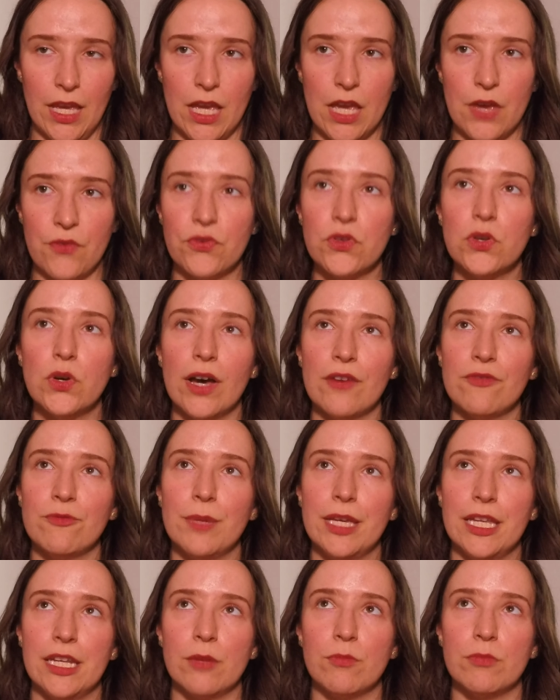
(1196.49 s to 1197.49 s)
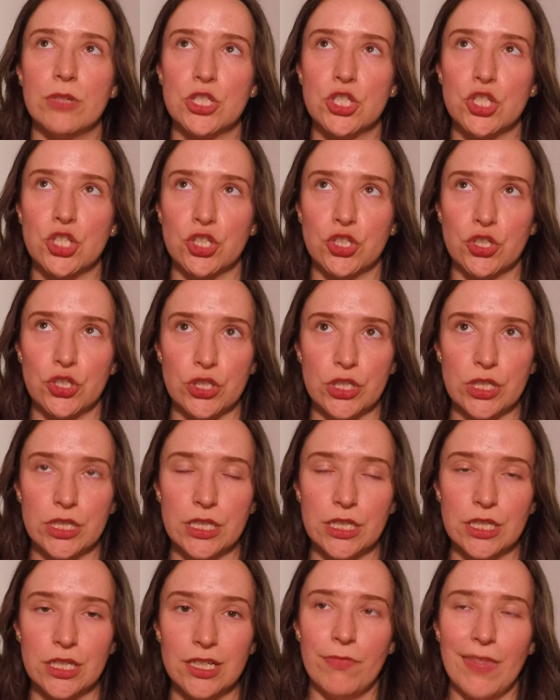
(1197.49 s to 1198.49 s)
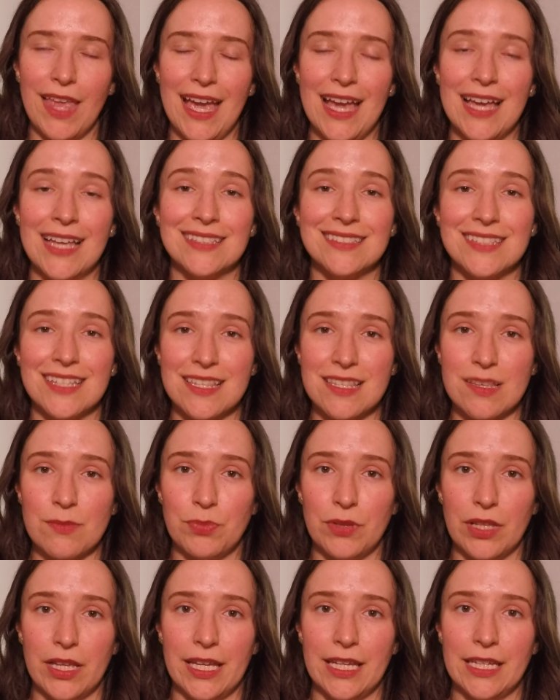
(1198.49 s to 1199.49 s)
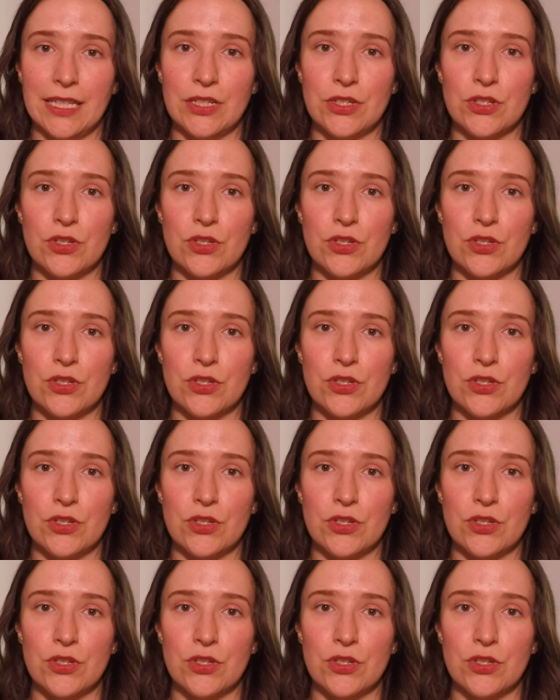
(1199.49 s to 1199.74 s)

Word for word: If you have been mature and disciplined